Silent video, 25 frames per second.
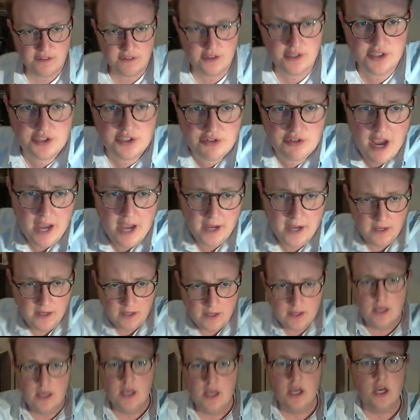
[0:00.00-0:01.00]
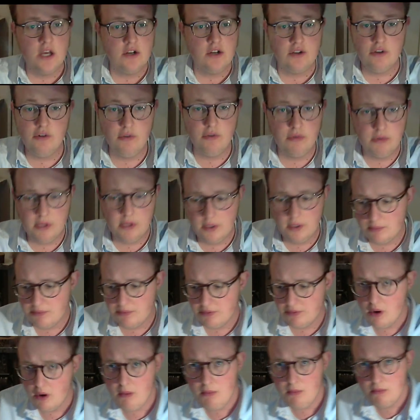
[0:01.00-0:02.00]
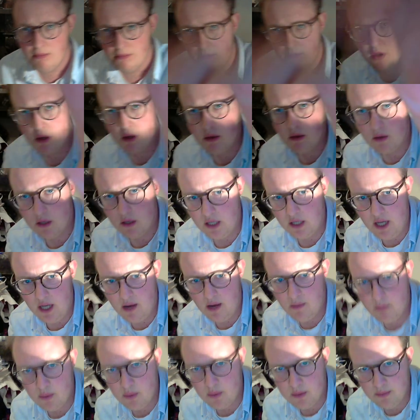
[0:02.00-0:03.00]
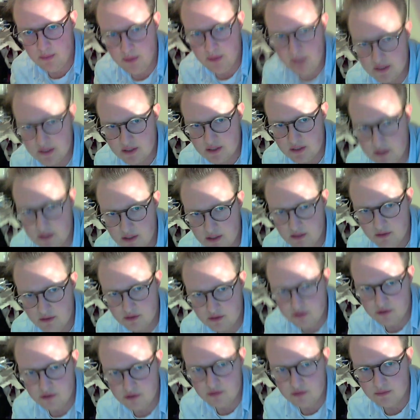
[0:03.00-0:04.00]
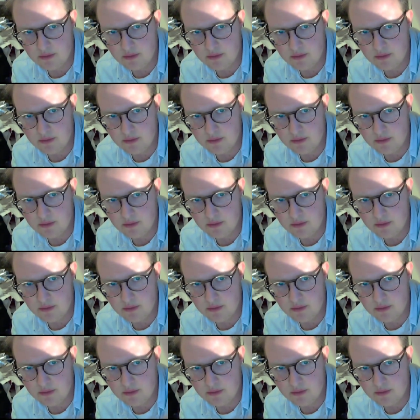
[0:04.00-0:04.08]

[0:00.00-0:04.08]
First drag, no real problem now. Now maybe it's a little too